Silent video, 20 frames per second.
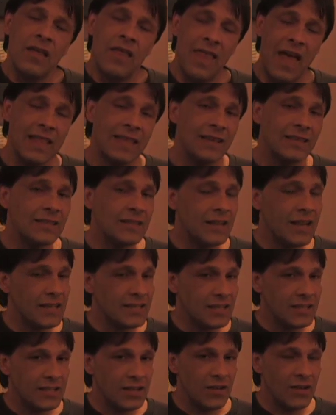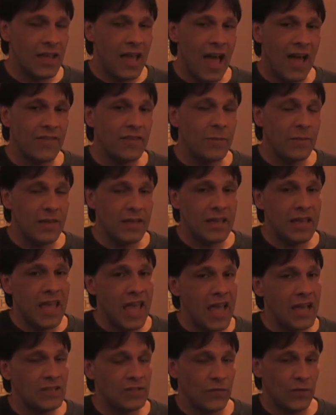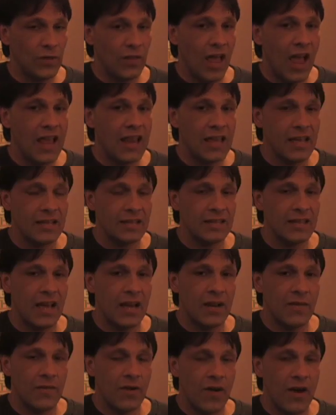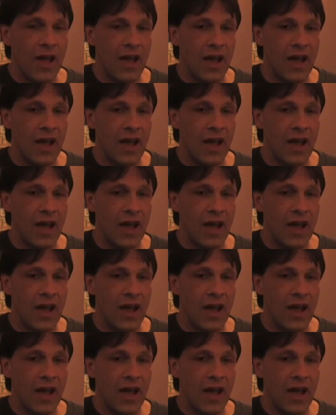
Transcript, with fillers: that doesn't necessarily have to be the case for lighting inside of your